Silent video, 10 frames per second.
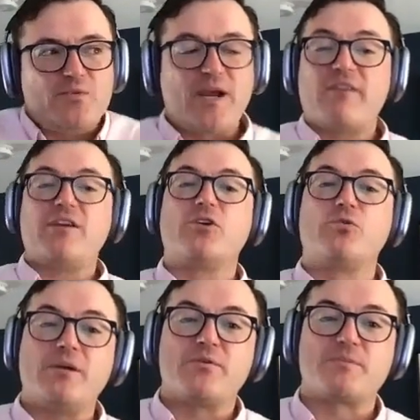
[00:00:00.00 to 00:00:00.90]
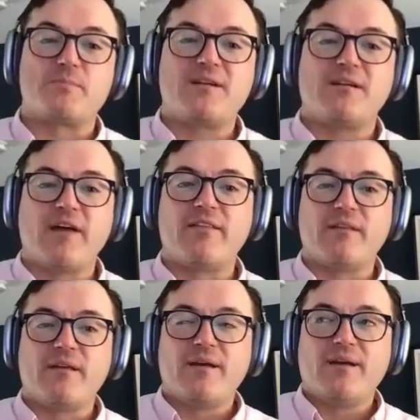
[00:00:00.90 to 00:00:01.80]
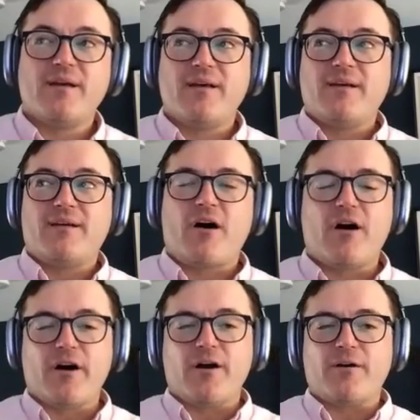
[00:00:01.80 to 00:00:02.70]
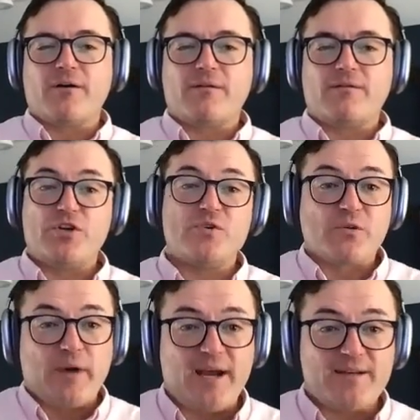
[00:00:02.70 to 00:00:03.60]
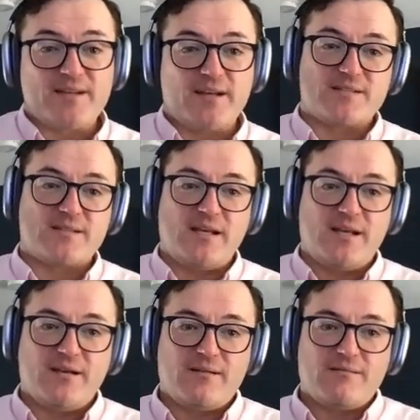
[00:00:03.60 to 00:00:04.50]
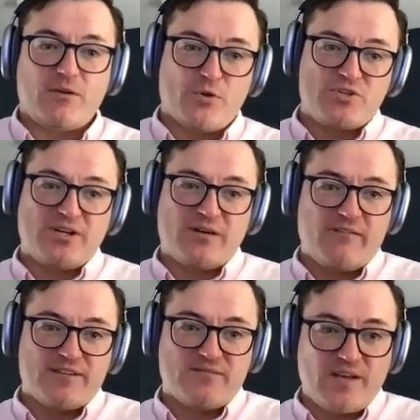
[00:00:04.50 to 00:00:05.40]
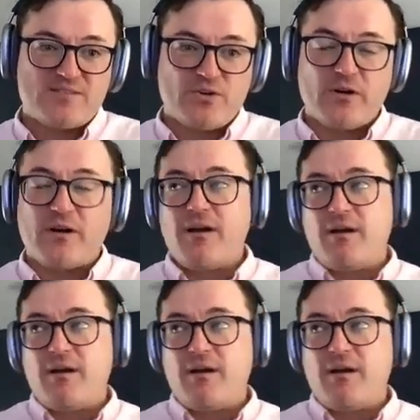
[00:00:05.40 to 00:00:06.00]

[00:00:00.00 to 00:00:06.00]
do we have the agreed perspective that our user base is the emerging novice investor,